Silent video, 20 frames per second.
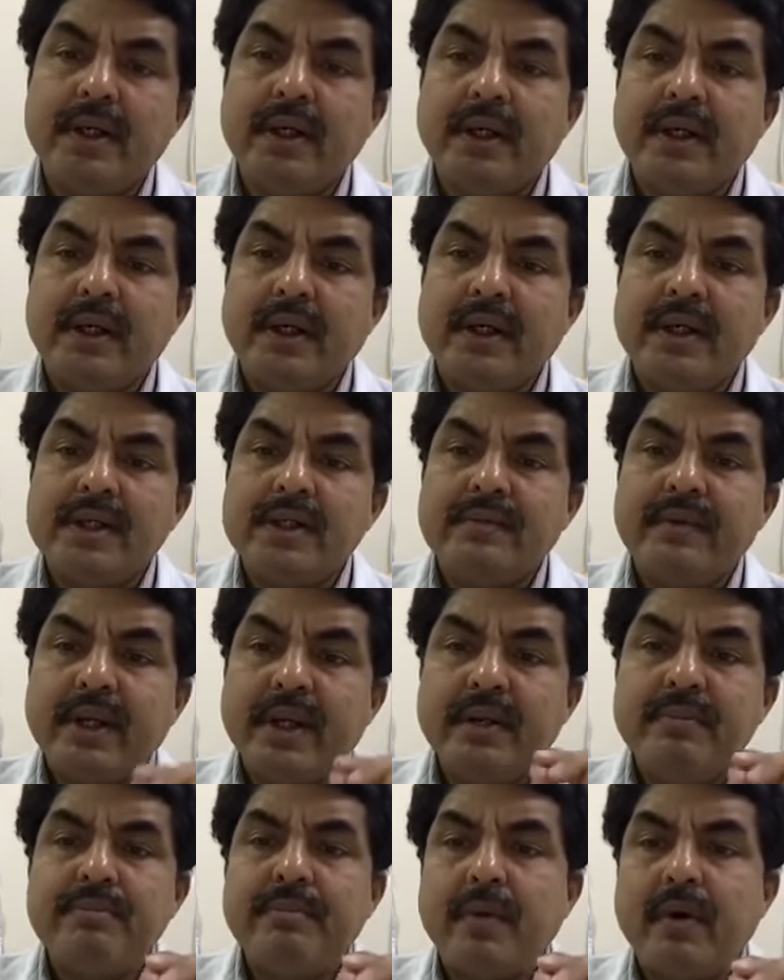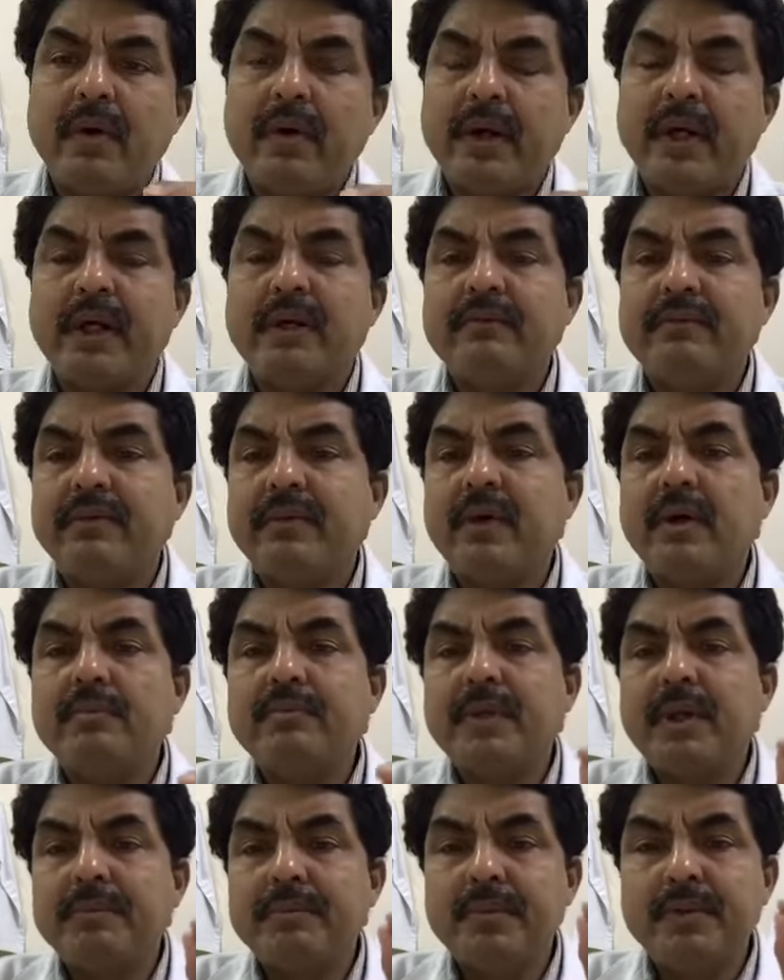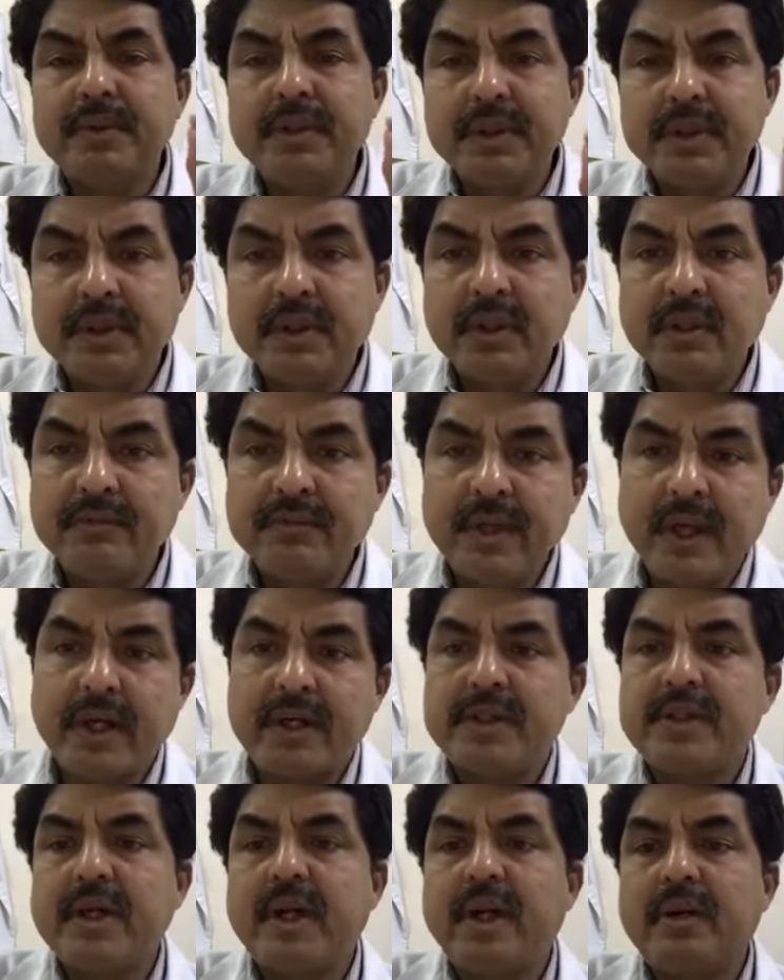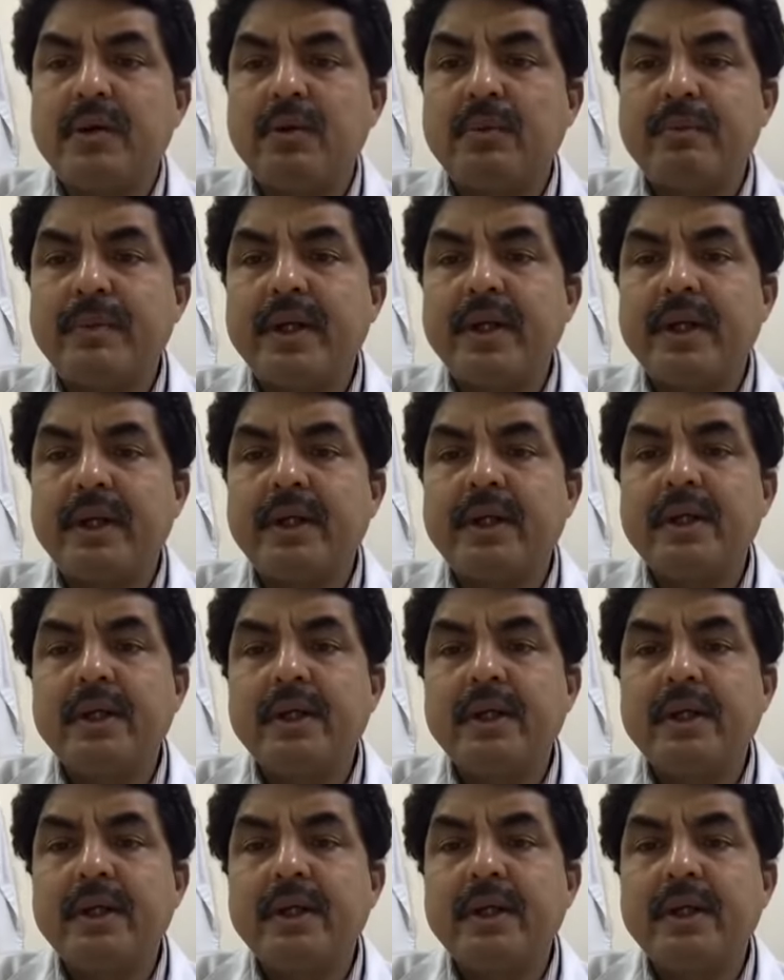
It is very important. From the position of the external opening,